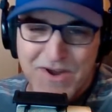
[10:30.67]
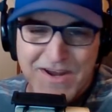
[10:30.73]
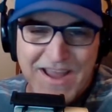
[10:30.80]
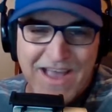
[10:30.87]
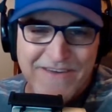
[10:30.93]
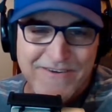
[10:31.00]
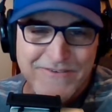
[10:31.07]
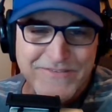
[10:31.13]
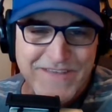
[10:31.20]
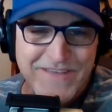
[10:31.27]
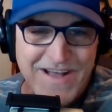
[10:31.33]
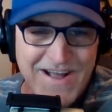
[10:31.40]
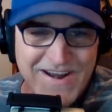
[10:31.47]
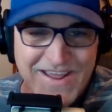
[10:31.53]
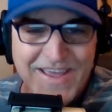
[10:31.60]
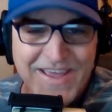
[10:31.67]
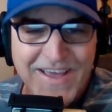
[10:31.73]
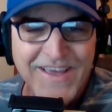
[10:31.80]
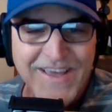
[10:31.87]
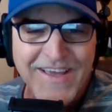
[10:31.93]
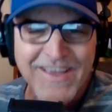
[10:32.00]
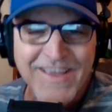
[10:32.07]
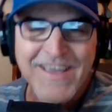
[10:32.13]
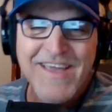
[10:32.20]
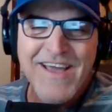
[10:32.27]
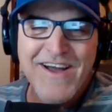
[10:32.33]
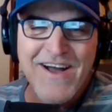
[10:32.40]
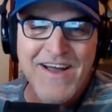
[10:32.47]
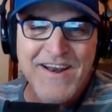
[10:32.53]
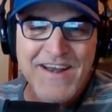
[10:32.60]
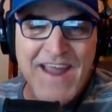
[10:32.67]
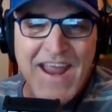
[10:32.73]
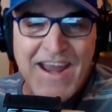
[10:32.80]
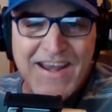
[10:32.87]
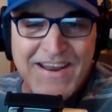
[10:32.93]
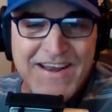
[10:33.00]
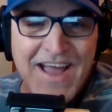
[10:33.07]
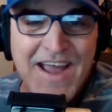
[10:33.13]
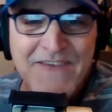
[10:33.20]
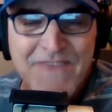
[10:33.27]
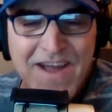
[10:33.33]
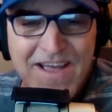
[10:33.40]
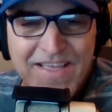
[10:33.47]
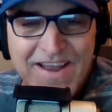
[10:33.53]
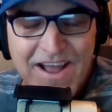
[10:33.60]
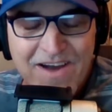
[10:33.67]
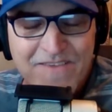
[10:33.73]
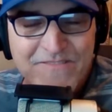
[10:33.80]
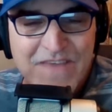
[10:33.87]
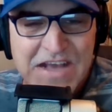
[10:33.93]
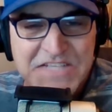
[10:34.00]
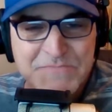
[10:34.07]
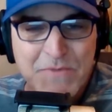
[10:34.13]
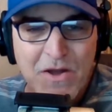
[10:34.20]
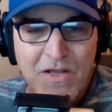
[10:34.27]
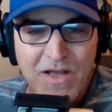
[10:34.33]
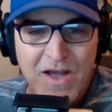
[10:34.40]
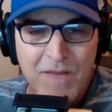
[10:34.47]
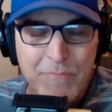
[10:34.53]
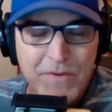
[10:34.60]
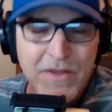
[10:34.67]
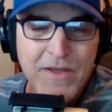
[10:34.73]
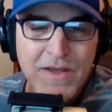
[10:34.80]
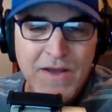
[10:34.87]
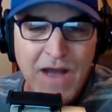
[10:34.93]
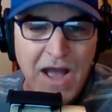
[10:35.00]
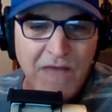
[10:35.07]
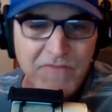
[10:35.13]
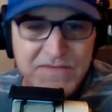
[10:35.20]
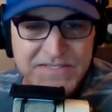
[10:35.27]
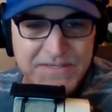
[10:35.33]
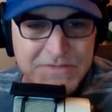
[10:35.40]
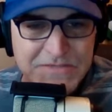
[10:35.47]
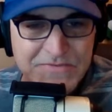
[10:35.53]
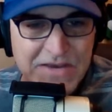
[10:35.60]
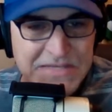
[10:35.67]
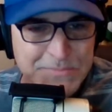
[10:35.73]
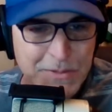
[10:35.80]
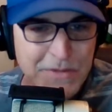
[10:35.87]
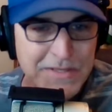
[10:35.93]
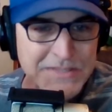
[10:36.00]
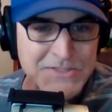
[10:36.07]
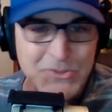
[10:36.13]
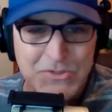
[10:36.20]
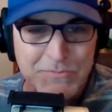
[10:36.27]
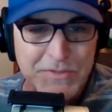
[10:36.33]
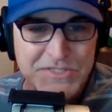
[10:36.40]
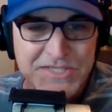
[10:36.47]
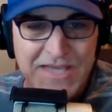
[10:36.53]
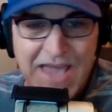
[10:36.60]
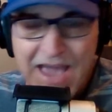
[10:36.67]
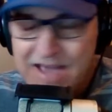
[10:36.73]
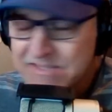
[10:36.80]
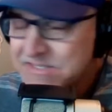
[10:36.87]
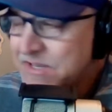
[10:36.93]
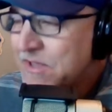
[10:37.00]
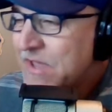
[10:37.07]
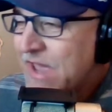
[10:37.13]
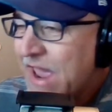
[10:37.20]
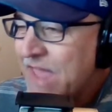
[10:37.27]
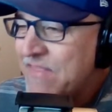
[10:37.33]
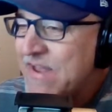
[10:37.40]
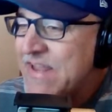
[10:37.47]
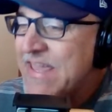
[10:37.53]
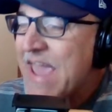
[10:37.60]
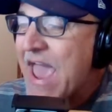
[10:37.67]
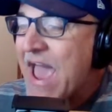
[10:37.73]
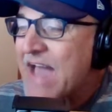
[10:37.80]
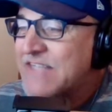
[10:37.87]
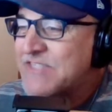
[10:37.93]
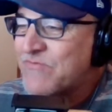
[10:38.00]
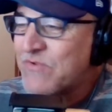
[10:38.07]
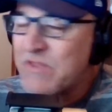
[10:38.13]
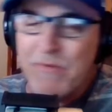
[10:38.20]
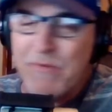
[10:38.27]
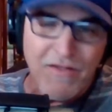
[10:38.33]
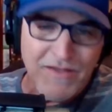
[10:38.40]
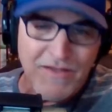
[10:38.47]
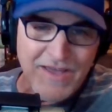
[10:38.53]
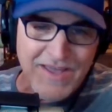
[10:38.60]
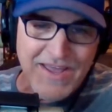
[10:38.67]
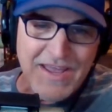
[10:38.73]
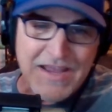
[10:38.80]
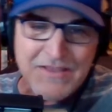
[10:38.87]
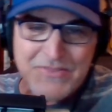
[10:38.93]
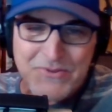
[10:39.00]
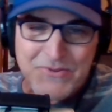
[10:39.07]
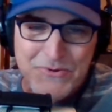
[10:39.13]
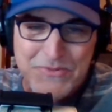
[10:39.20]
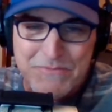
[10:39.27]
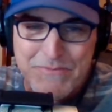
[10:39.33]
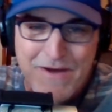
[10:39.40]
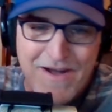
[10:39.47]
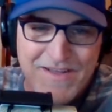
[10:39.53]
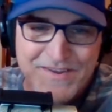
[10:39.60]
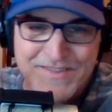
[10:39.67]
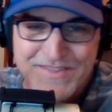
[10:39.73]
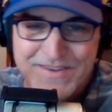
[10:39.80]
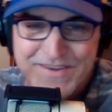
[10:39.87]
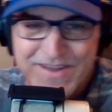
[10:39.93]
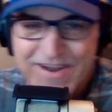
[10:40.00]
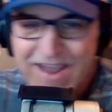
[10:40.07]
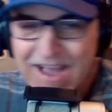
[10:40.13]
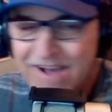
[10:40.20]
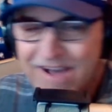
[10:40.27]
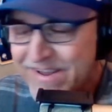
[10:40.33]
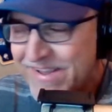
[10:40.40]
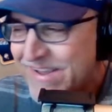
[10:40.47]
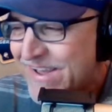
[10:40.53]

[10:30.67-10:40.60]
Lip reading: out Ohtani on an 89-mile-an-hour fastball up. Obviously, it was a fastball. That's the only pitch he has. And then he asked for the ball. He threw the ball into the dugout.